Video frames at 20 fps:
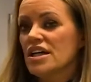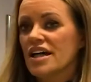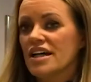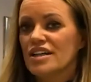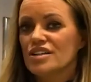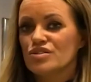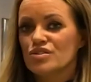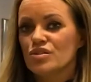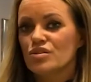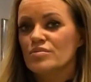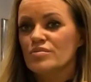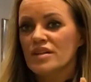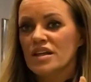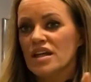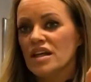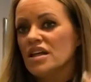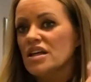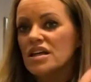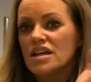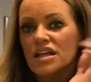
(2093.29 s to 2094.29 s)
and he told me,
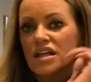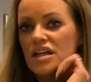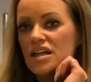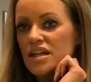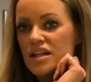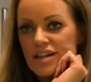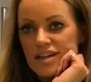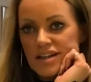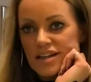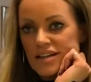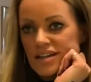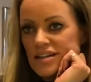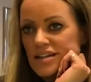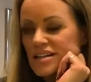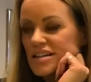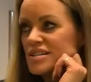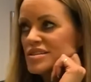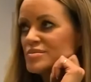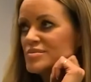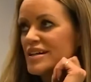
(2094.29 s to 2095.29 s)
Inky,
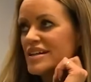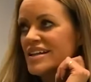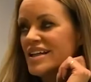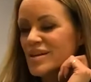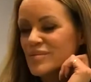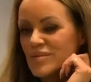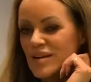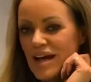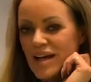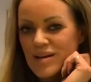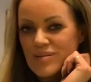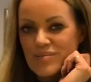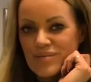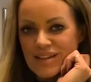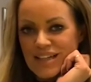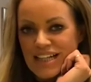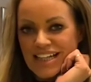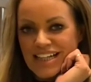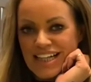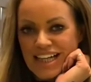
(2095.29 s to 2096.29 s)
as my
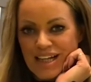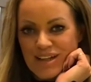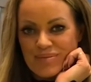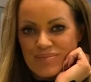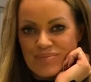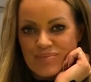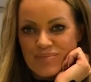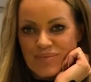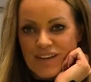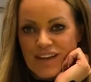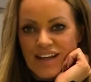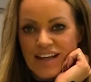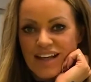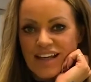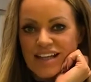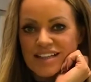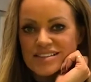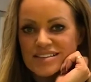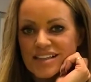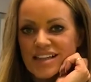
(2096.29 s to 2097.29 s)
nickname,
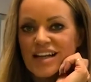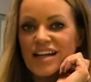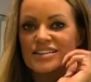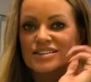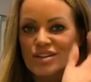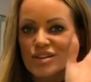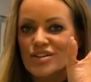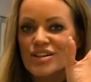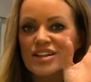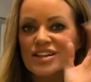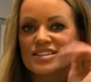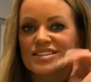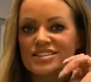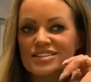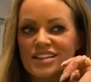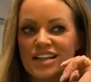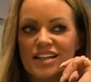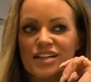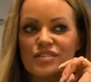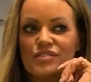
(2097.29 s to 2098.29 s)
he said, I totally
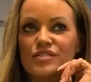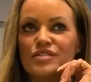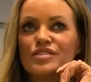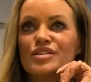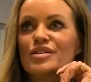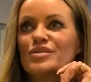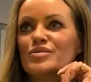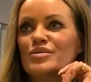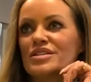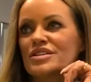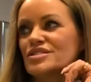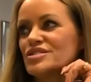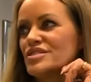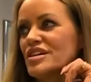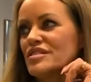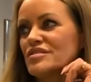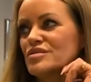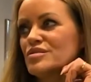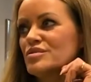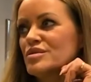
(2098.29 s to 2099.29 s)
understand if you don't want to
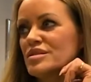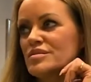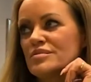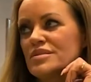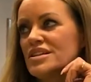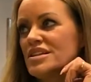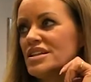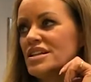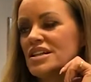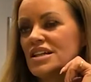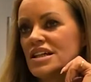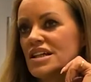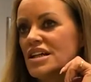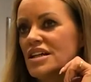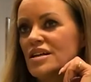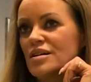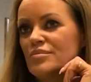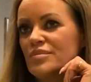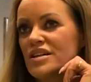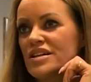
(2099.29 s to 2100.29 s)
travel with me,
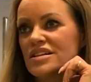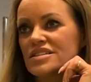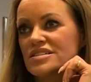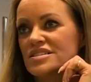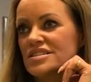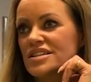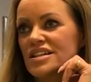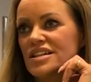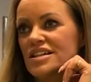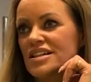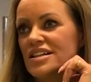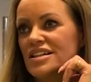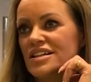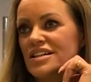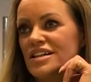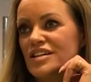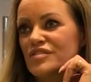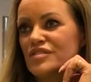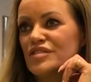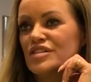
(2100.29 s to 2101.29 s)
because
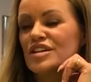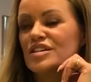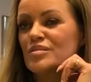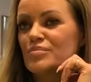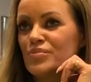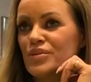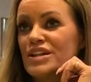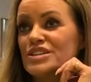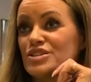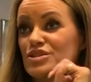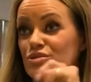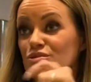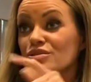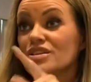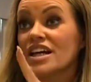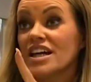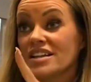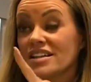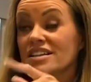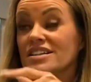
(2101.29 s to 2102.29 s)
if you're not depressed, you'll
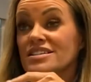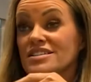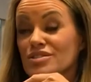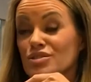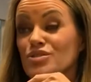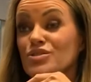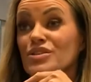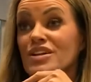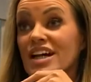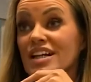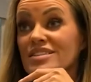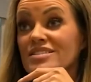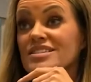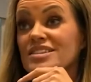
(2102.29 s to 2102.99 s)
get